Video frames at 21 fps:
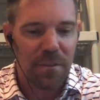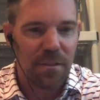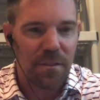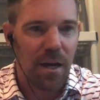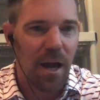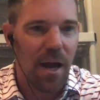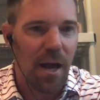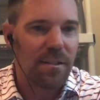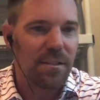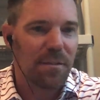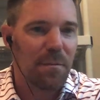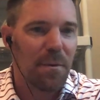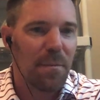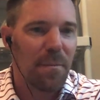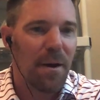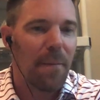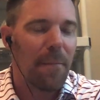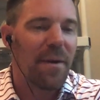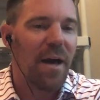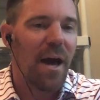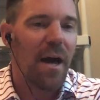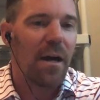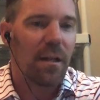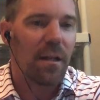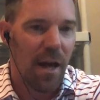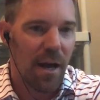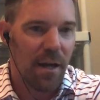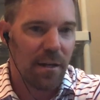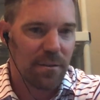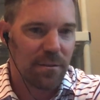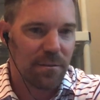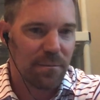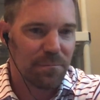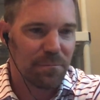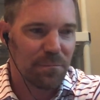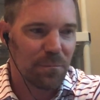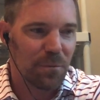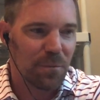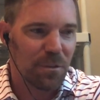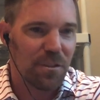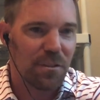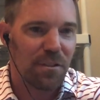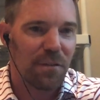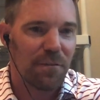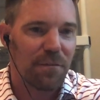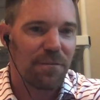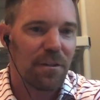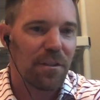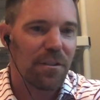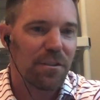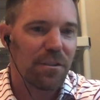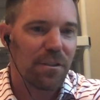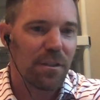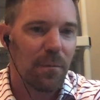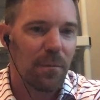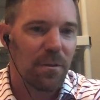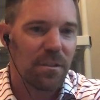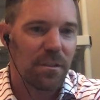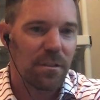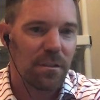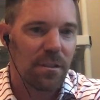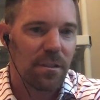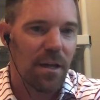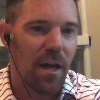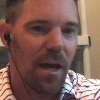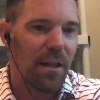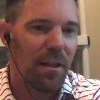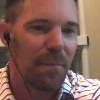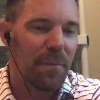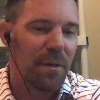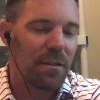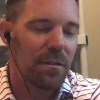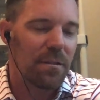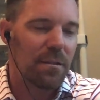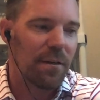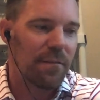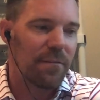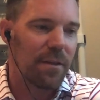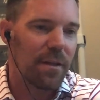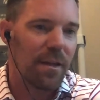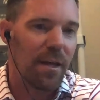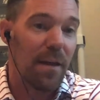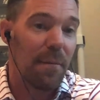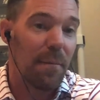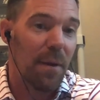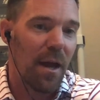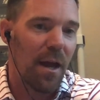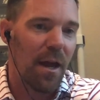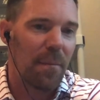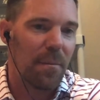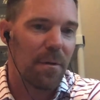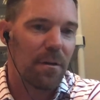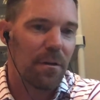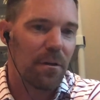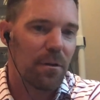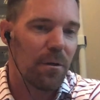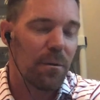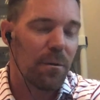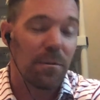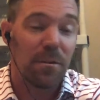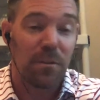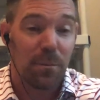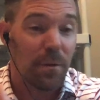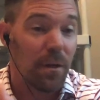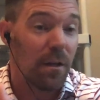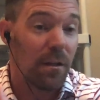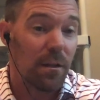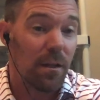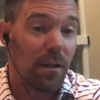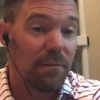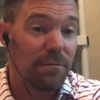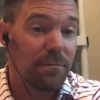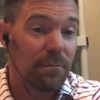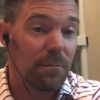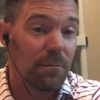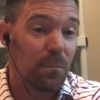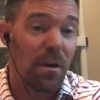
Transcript: He said, "Ask him about Battle Axe," which is an element of the game Hammer, Colt, which we all love.